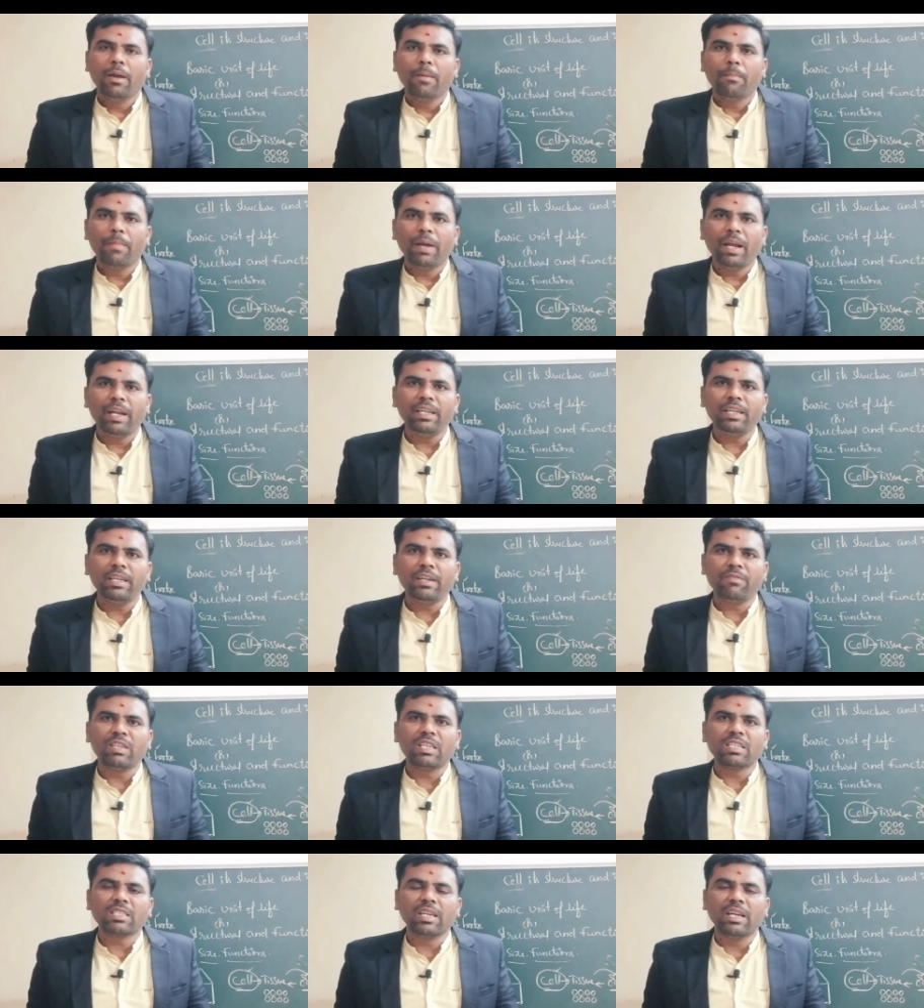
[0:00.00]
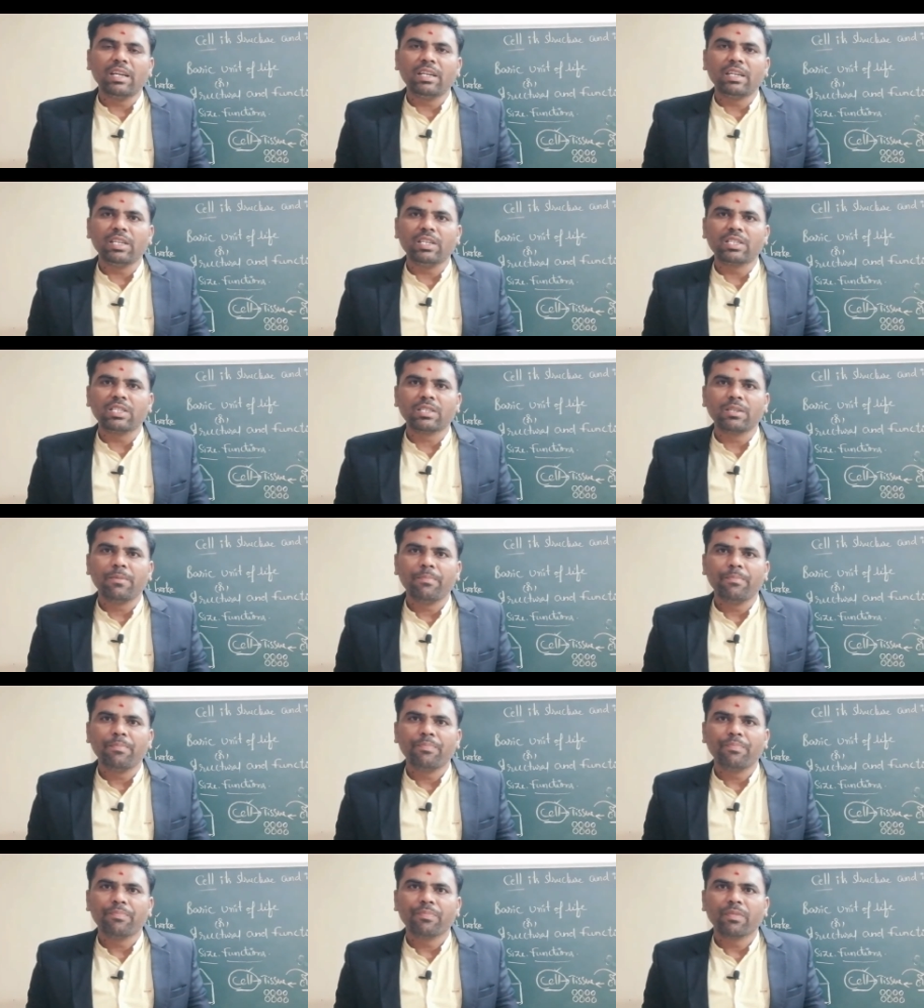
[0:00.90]
Many of the scientists,
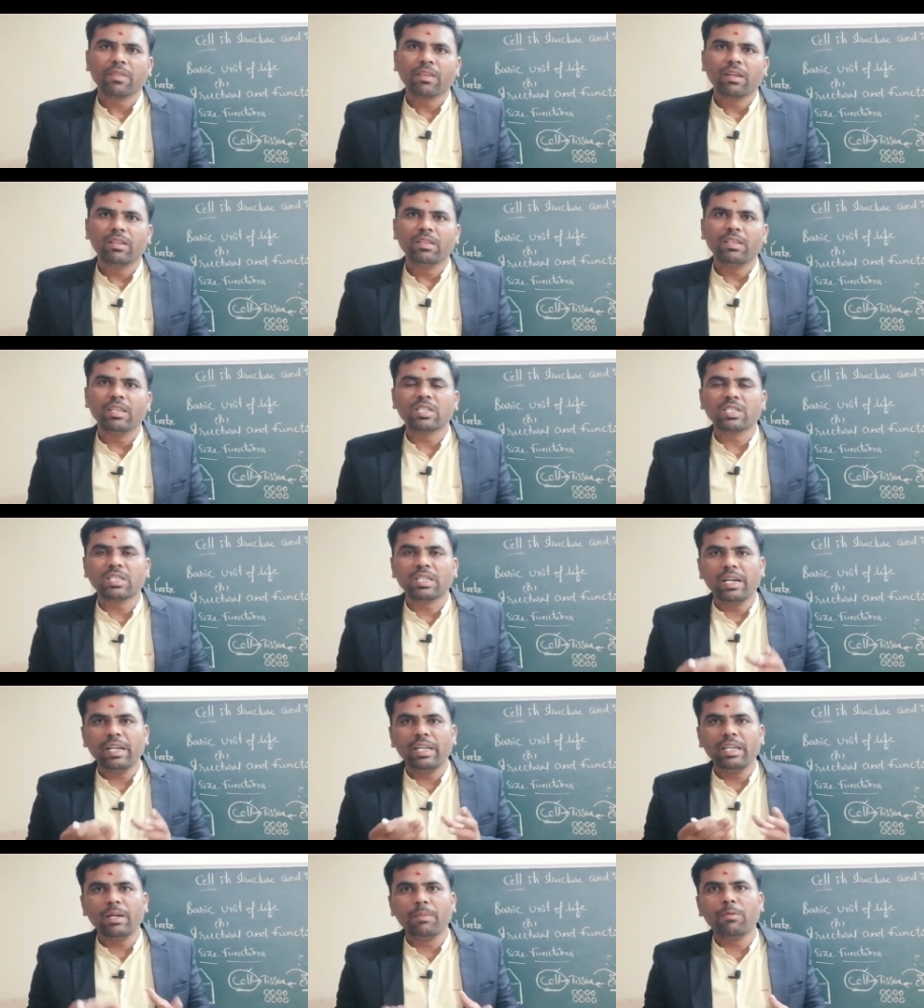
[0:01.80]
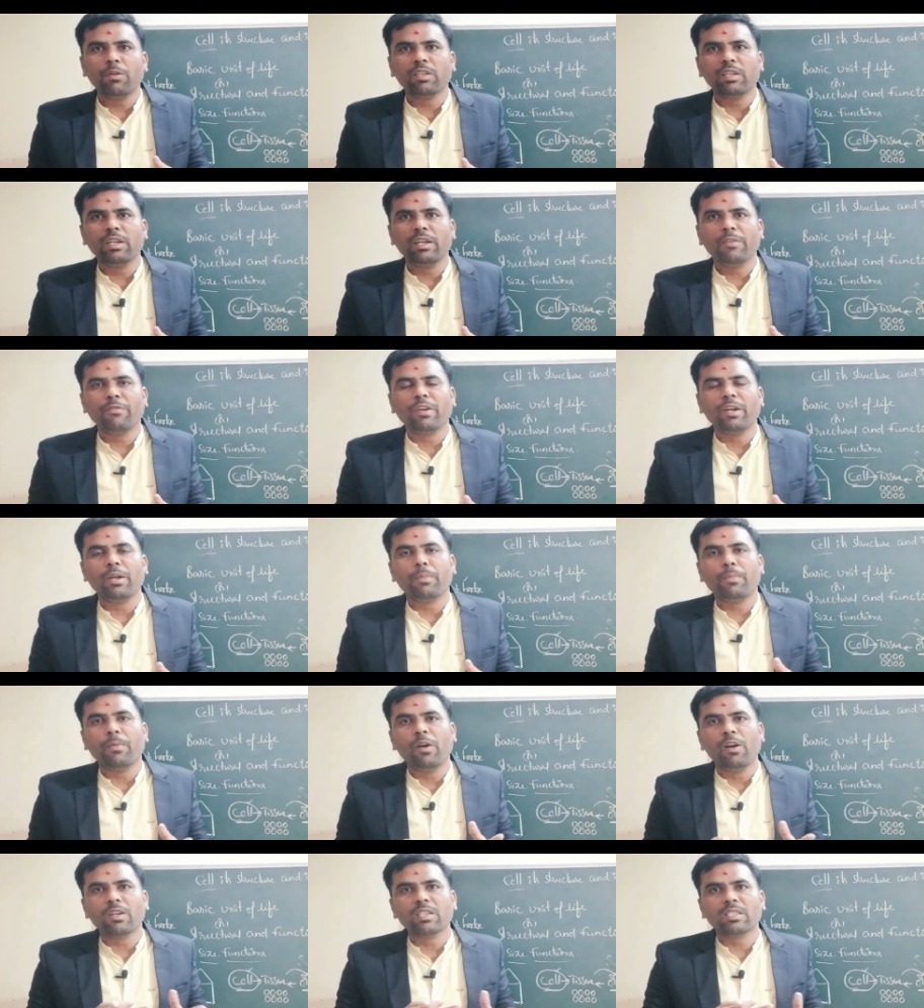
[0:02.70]
they study about the
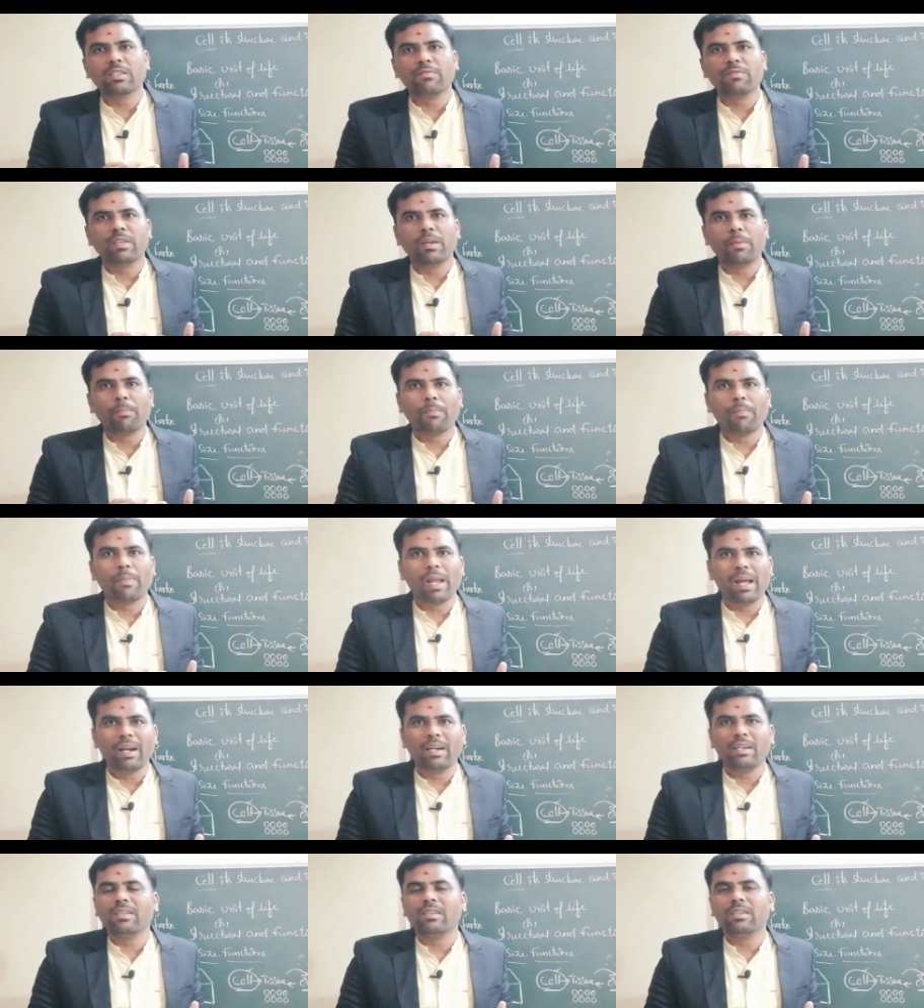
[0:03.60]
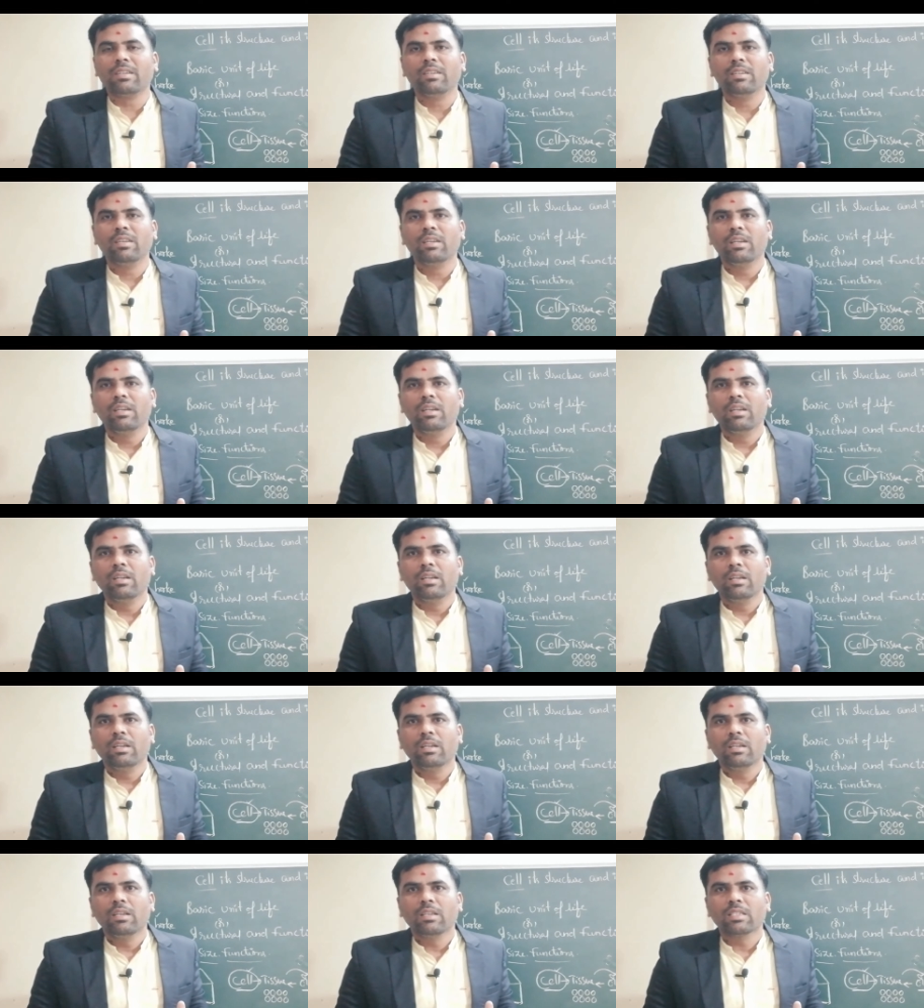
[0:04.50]
different parts of the plant
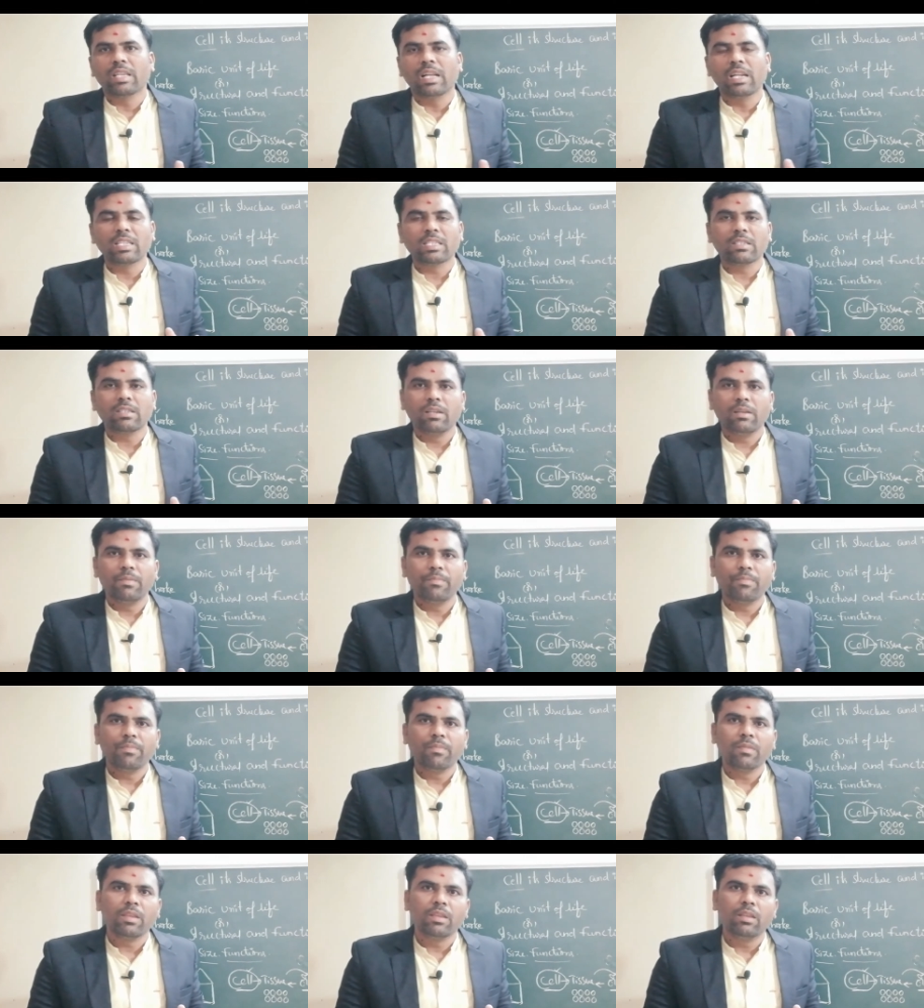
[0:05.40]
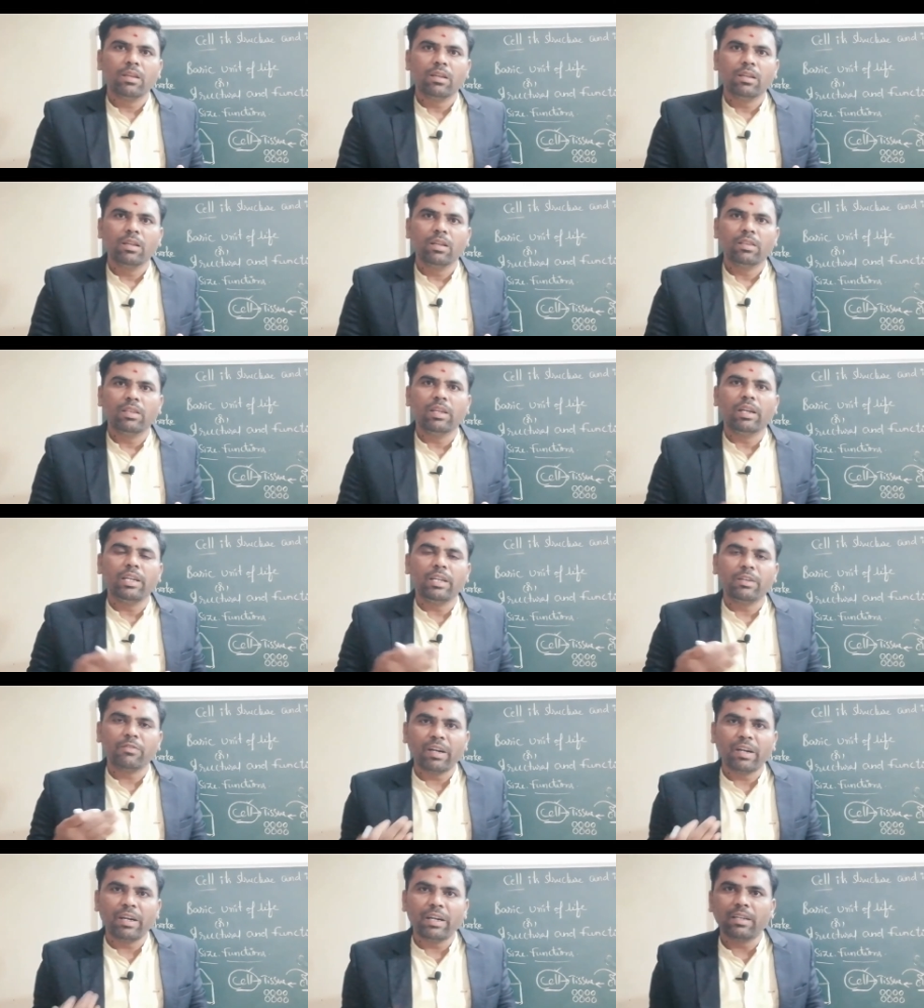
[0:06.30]
cells, then
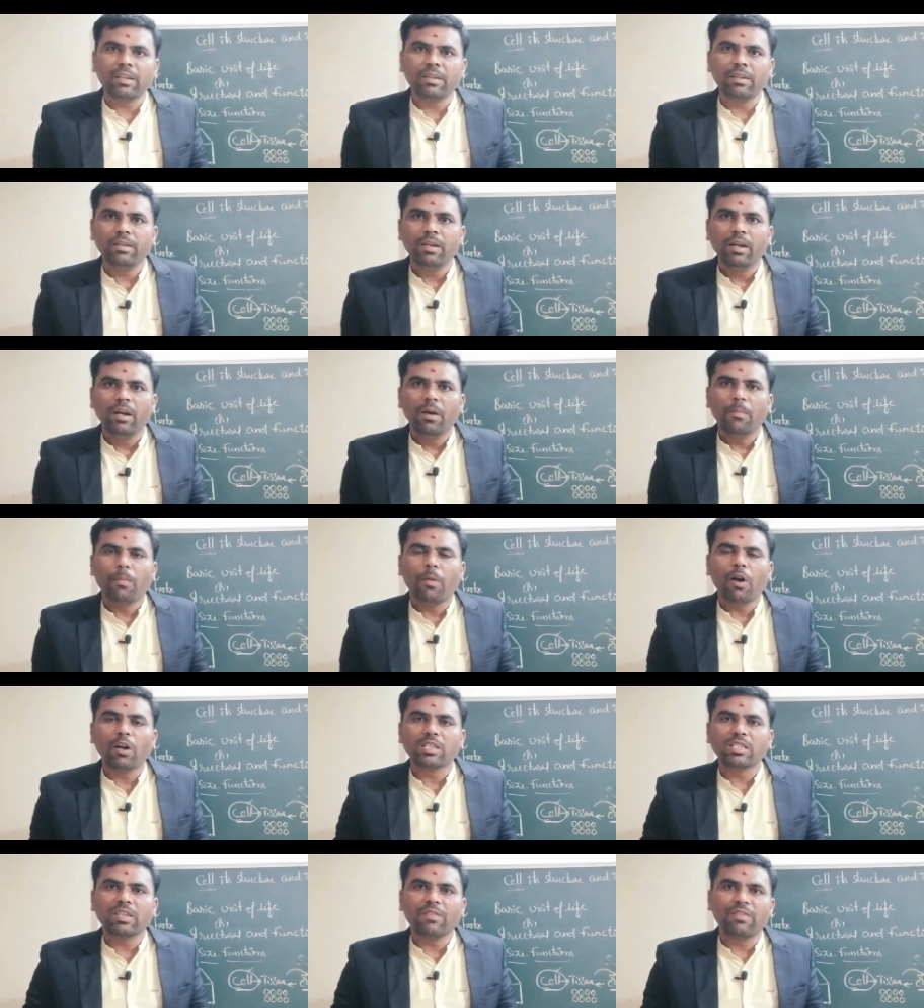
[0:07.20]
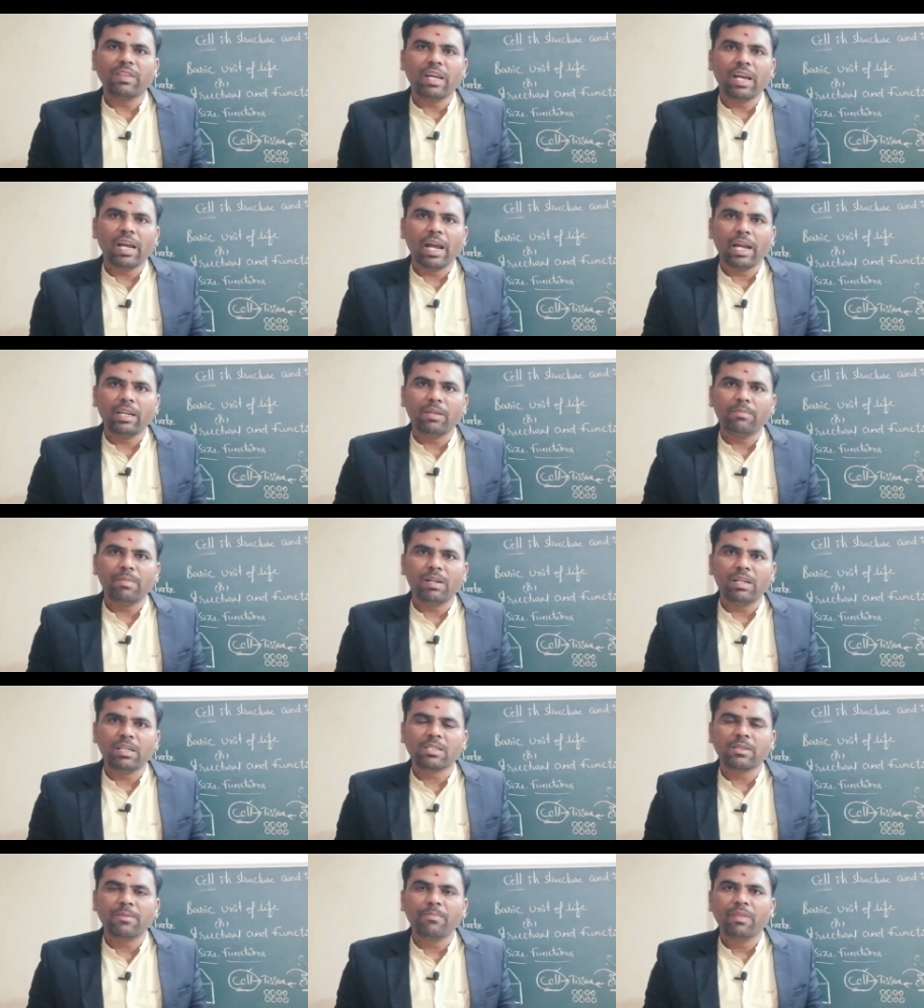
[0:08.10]
different parts of the
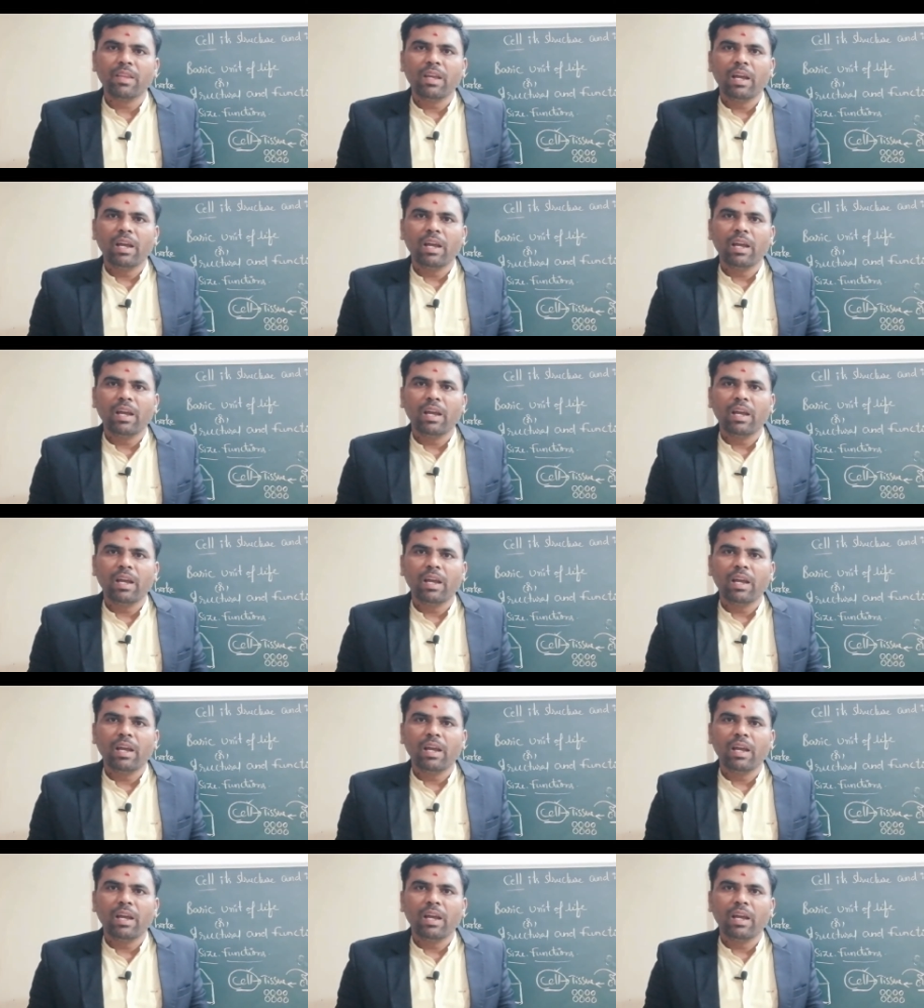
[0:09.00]
animals,